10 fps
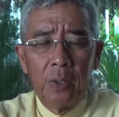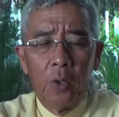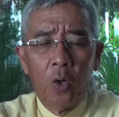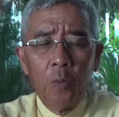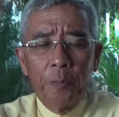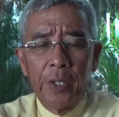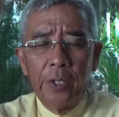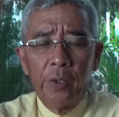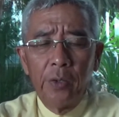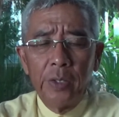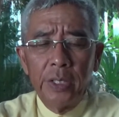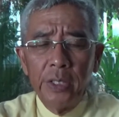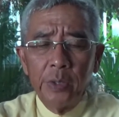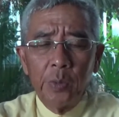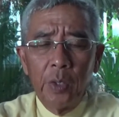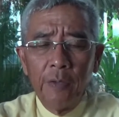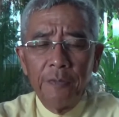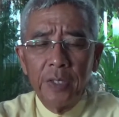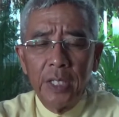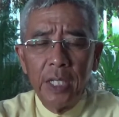All priorities were
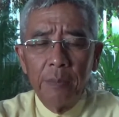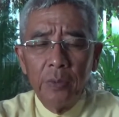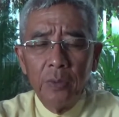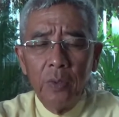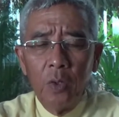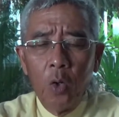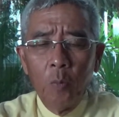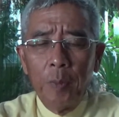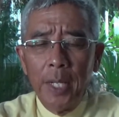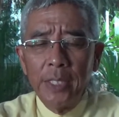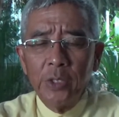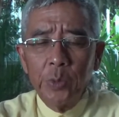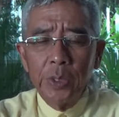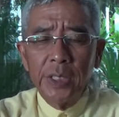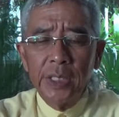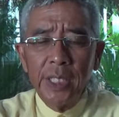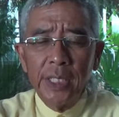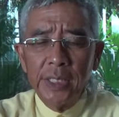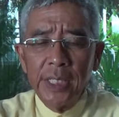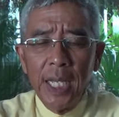off the table. All plans were set
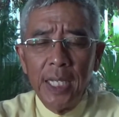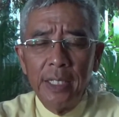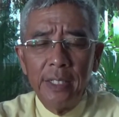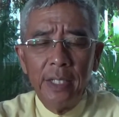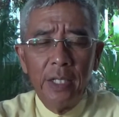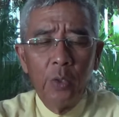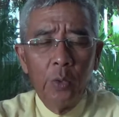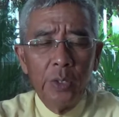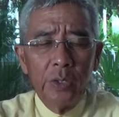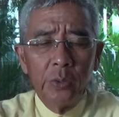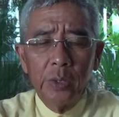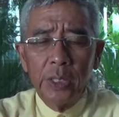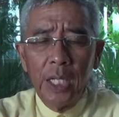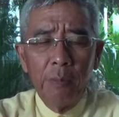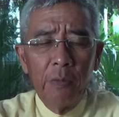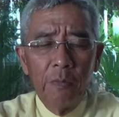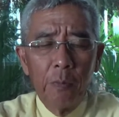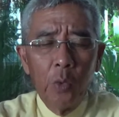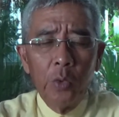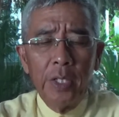aside and they go into a time of
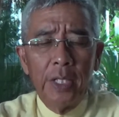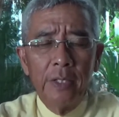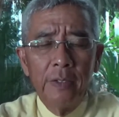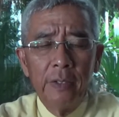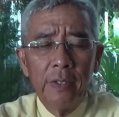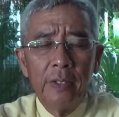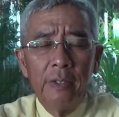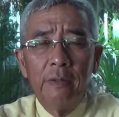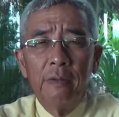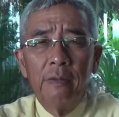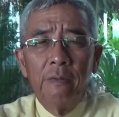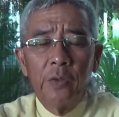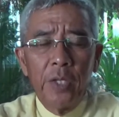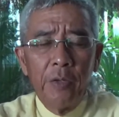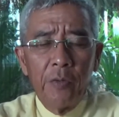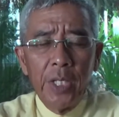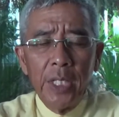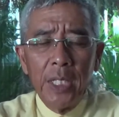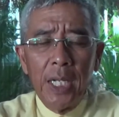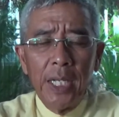mourning. For they
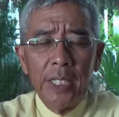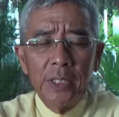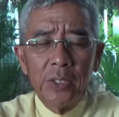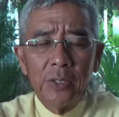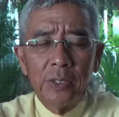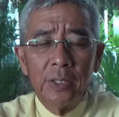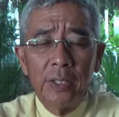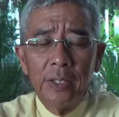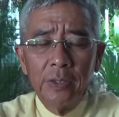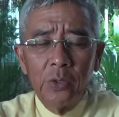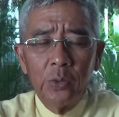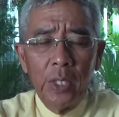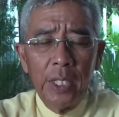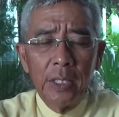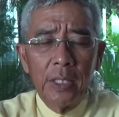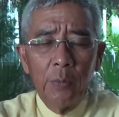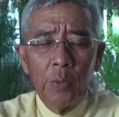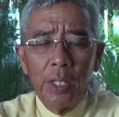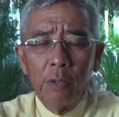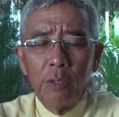realize a little too late that
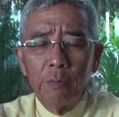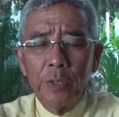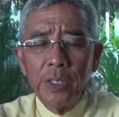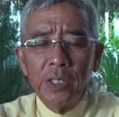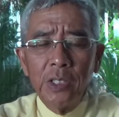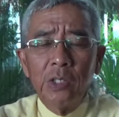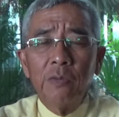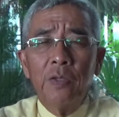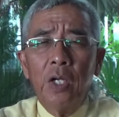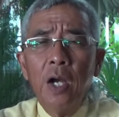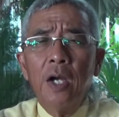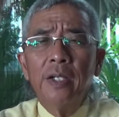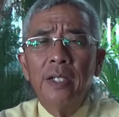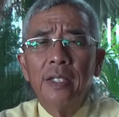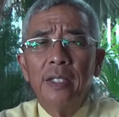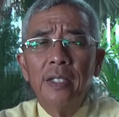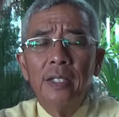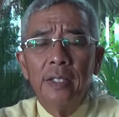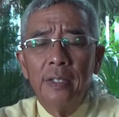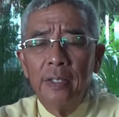without the presence of God,
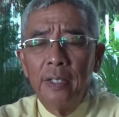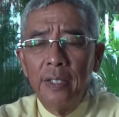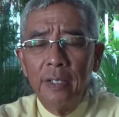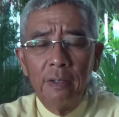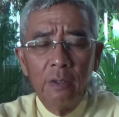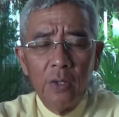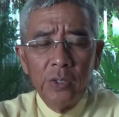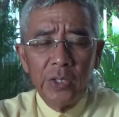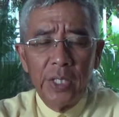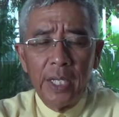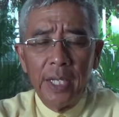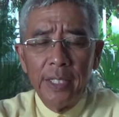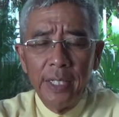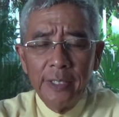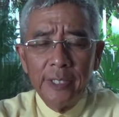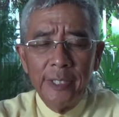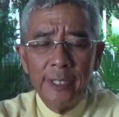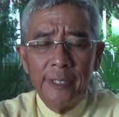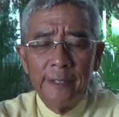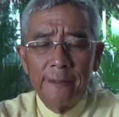they had lost their identity.